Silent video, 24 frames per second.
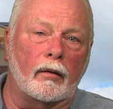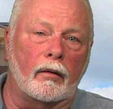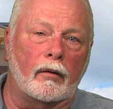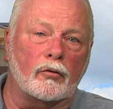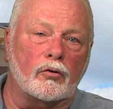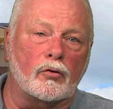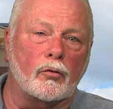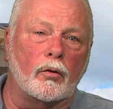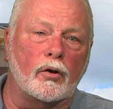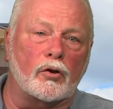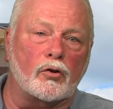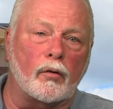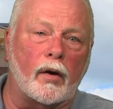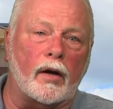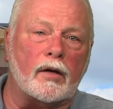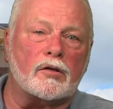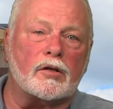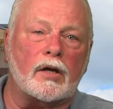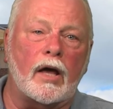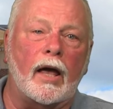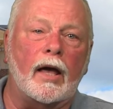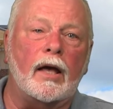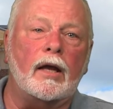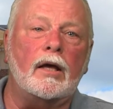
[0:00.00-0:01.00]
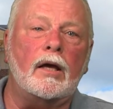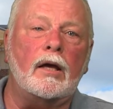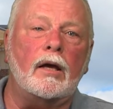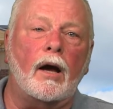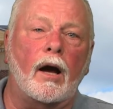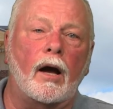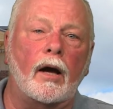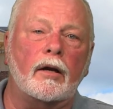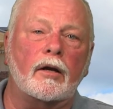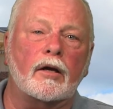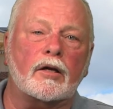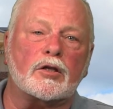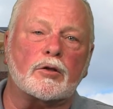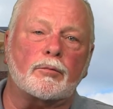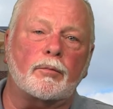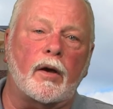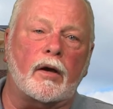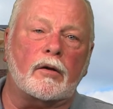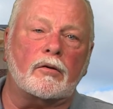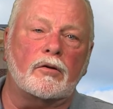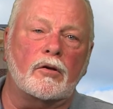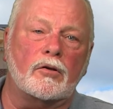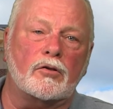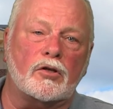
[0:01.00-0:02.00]
to address any
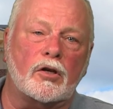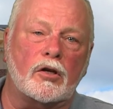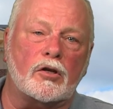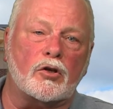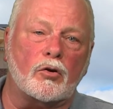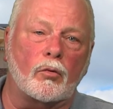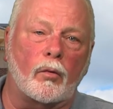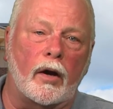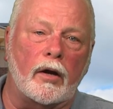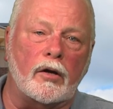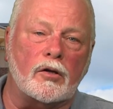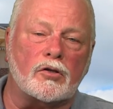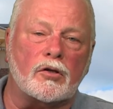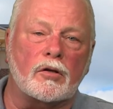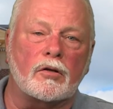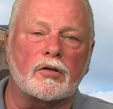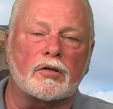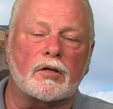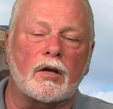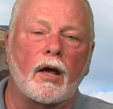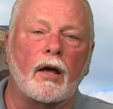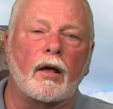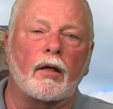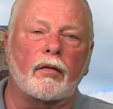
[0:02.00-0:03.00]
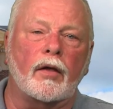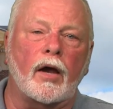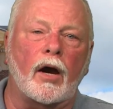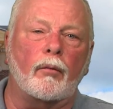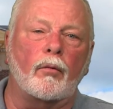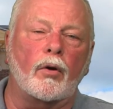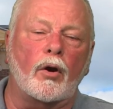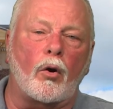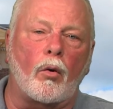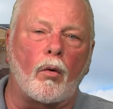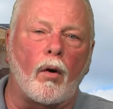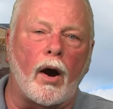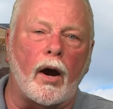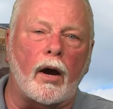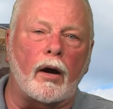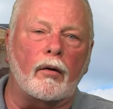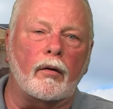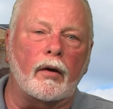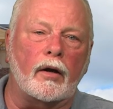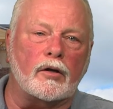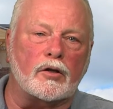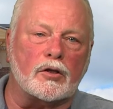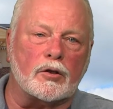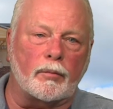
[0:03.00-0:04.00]
unexpected situations that require
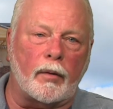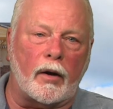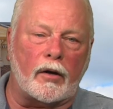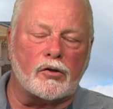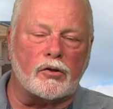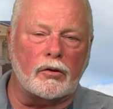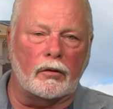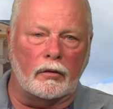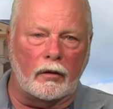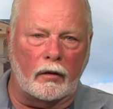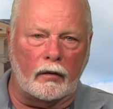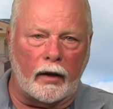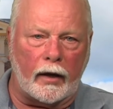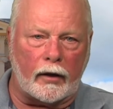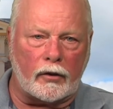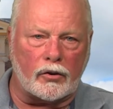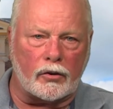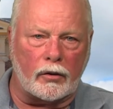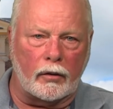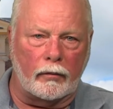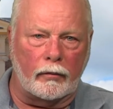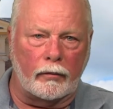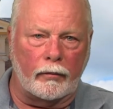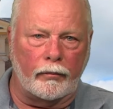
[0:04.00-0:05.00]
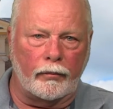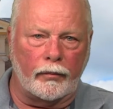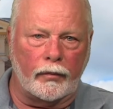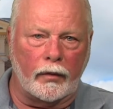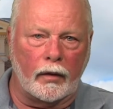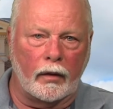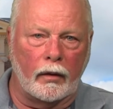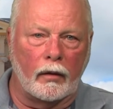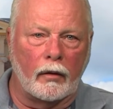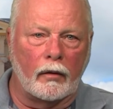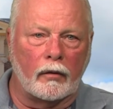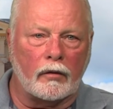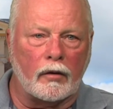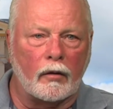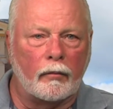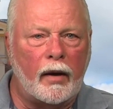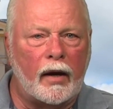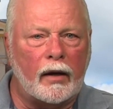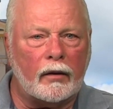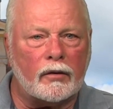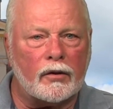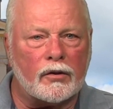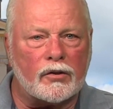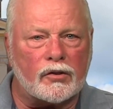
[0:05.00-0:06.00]
a special election. To
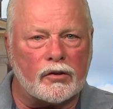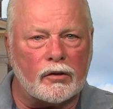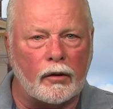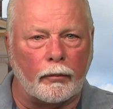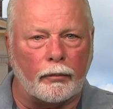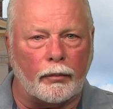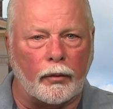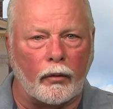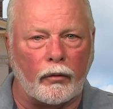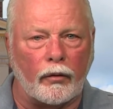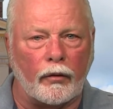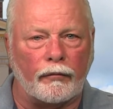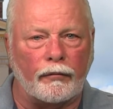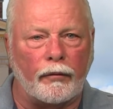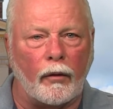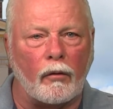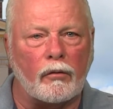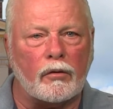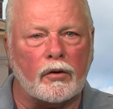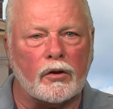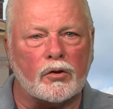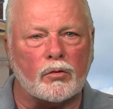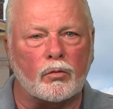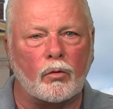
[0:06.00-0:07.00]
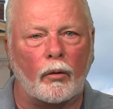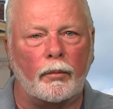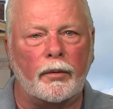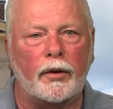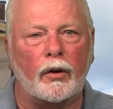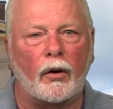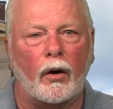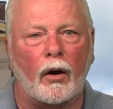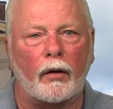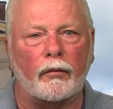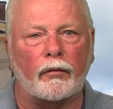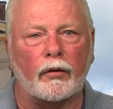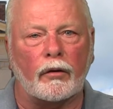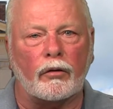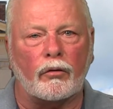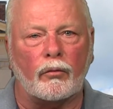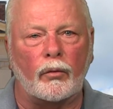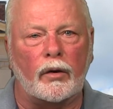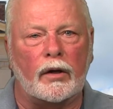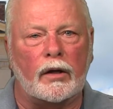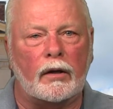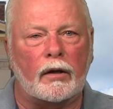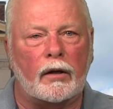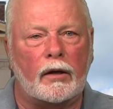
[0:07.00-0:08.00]
make this simple, the focus will be on the
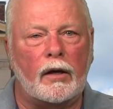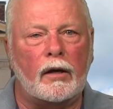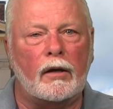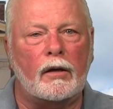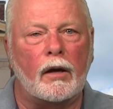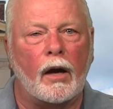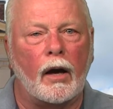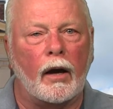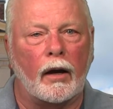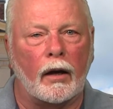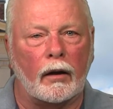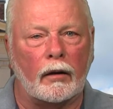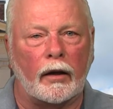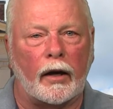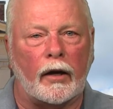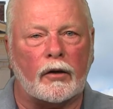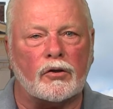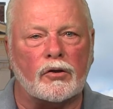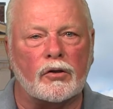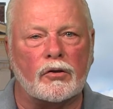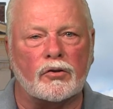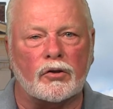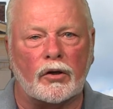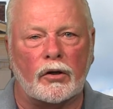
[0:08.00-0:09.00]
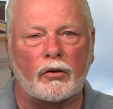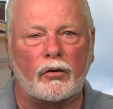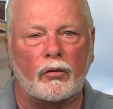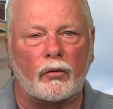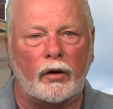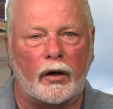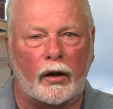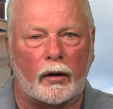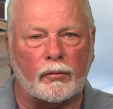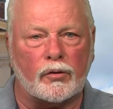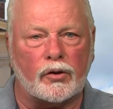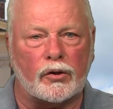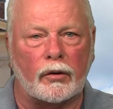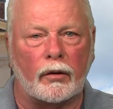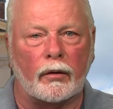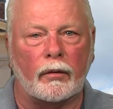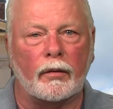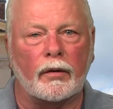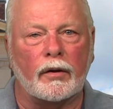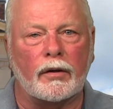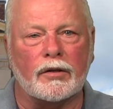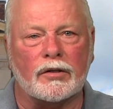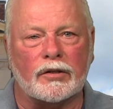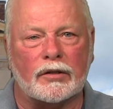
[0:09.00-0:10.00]
three key elections in New Hampshire:
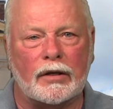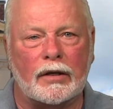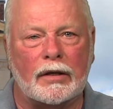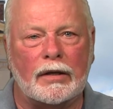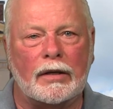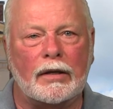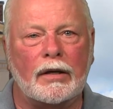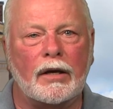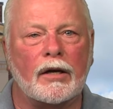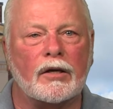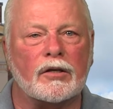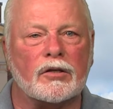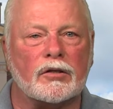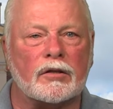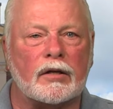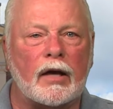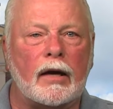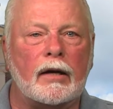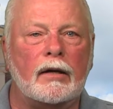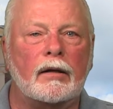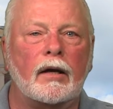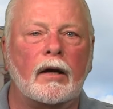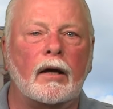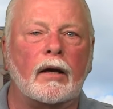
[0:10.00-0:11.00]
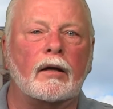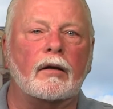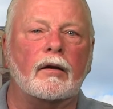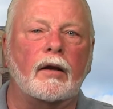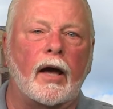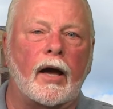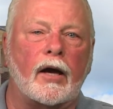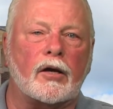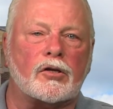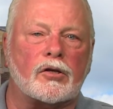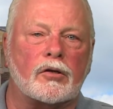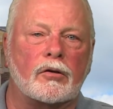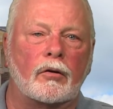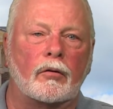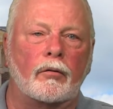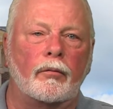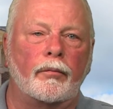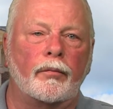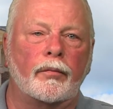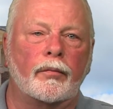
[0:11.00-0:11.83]
city, state, and national.